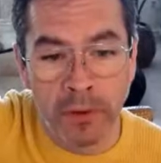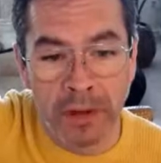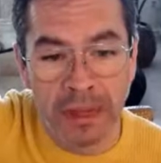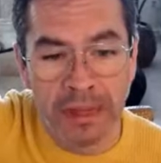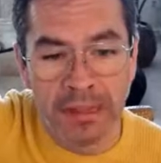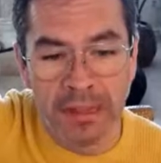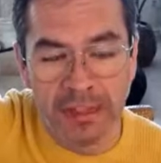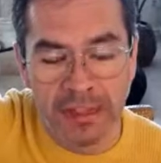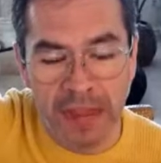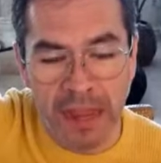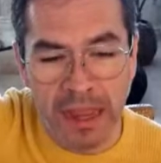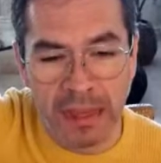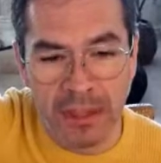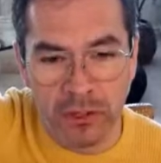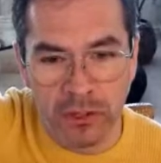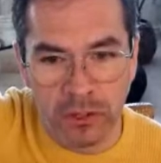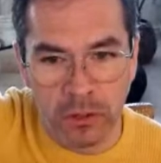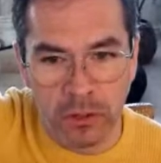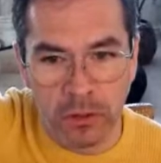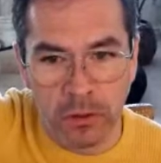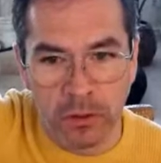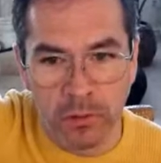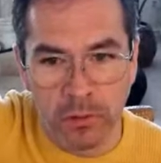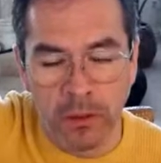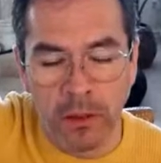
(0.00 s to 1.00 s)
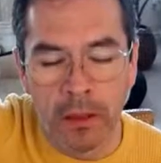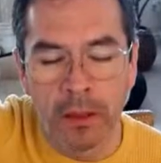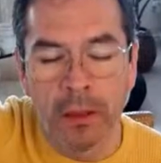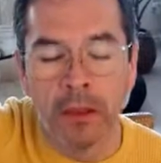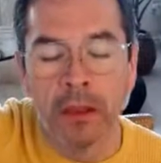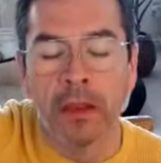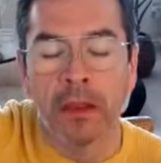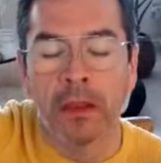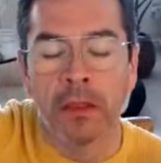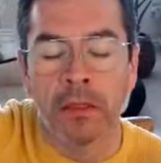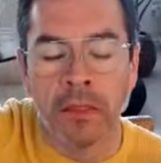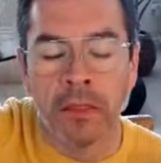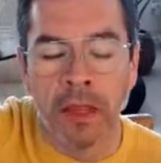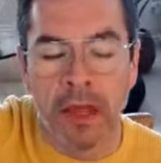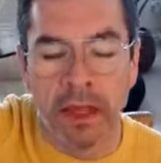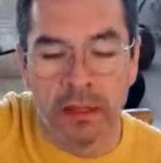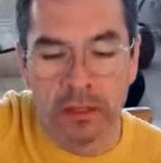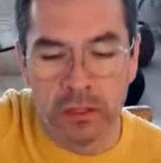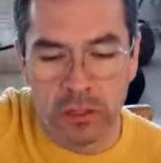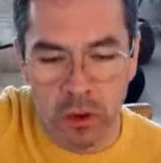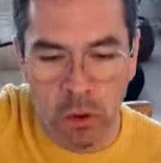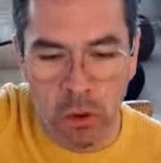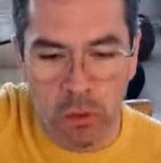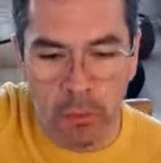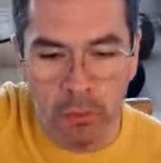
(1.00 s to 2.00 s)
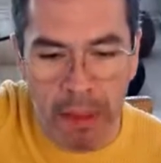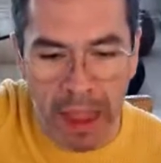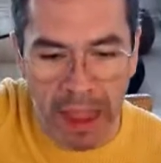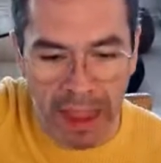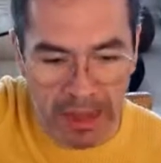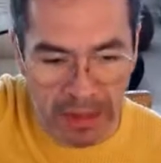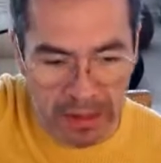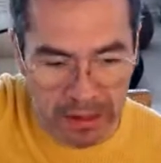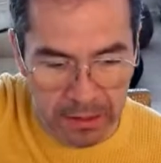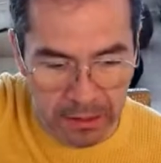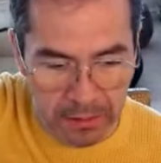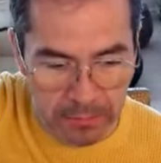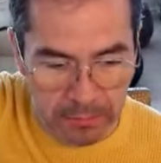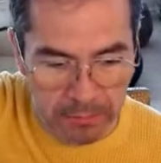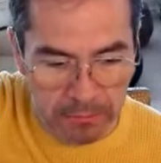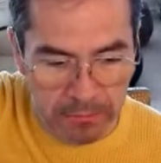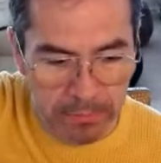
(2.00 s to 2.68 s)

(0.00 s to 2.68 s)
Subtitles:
presidential than Joe Biden.